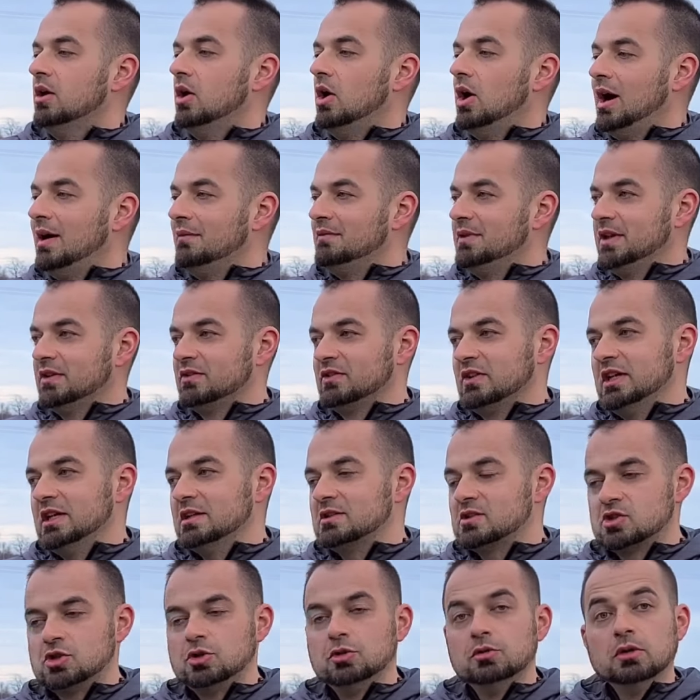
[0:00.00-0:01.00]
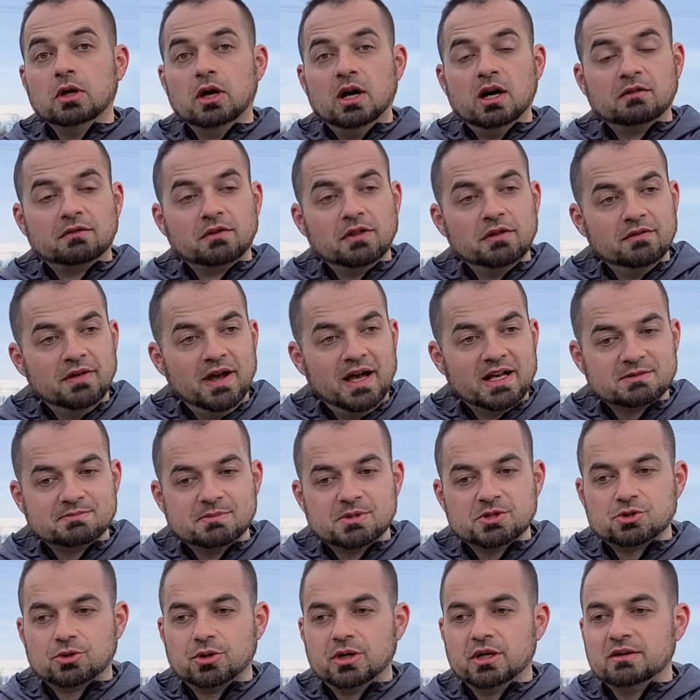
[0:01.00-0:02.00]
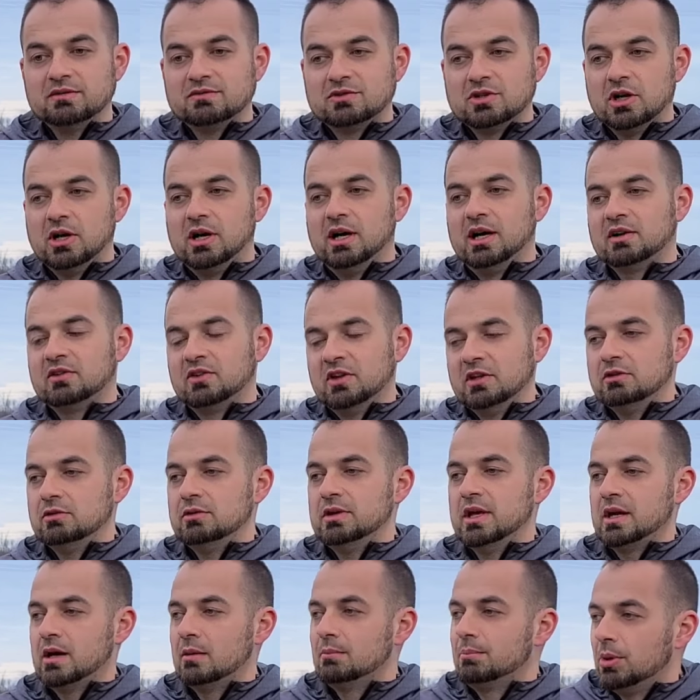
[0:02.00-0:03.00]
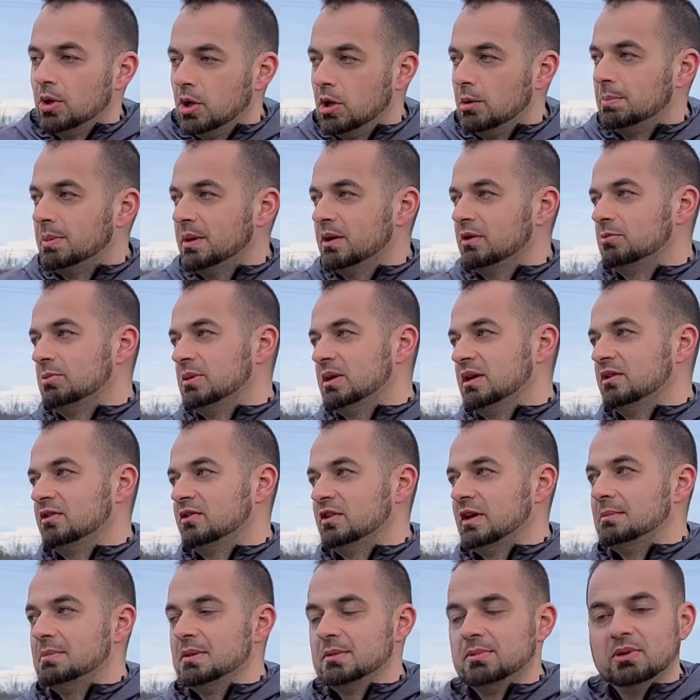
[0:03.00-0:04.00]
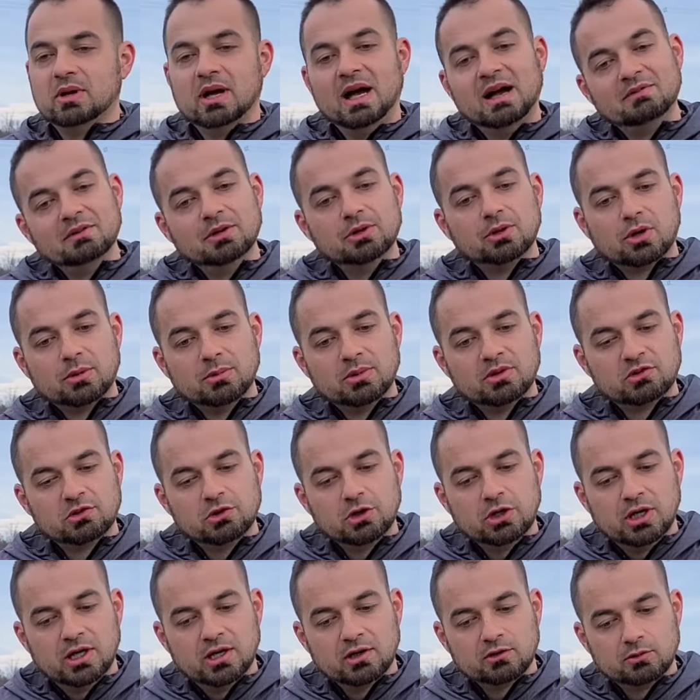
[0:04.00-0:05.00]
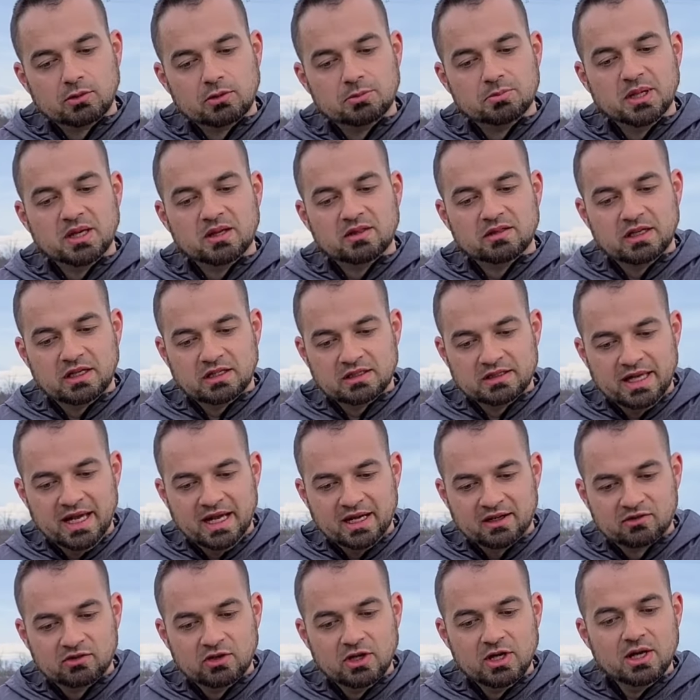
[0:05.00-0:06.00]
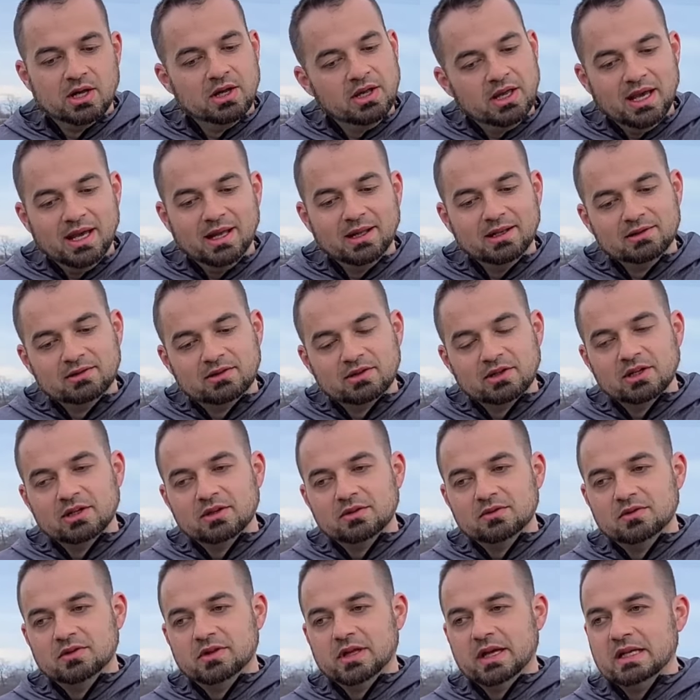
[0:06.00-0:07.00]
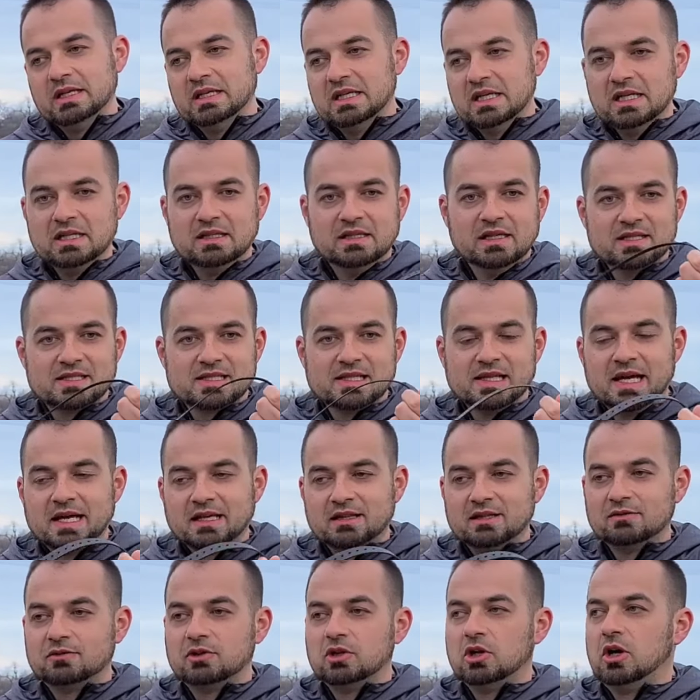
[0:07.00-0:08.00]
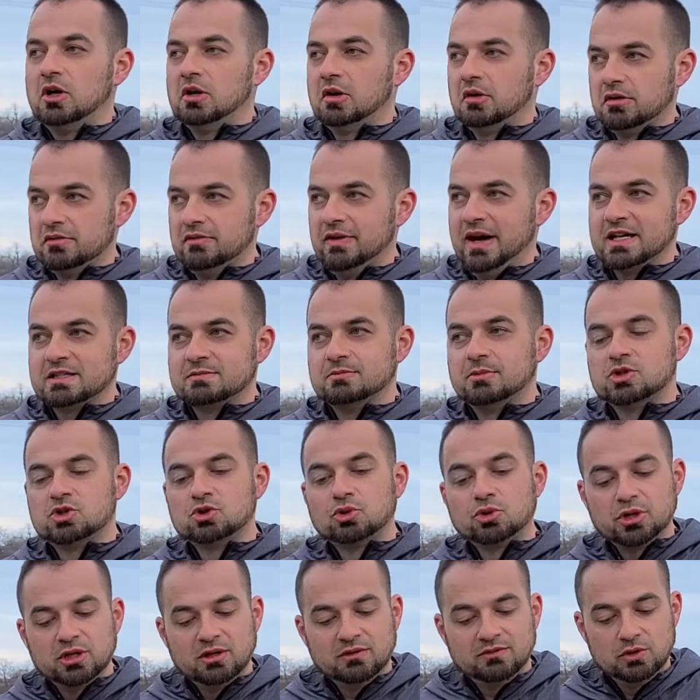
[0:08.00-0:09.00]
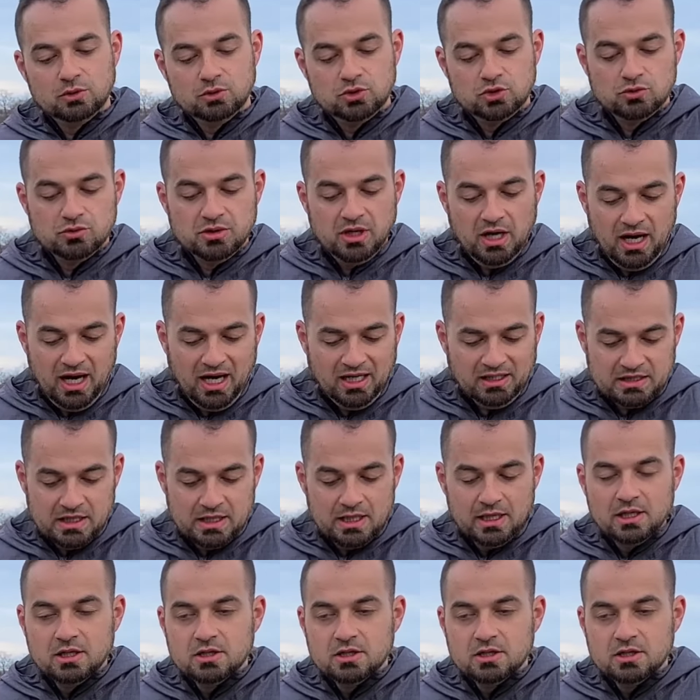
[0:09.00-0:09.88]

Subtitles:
Obviously, it's too long for the vast majority of dogs. They do that on purpose because some people have enormous dogs with big, thick necks, and they need this length of collar. The vast majority of you do not.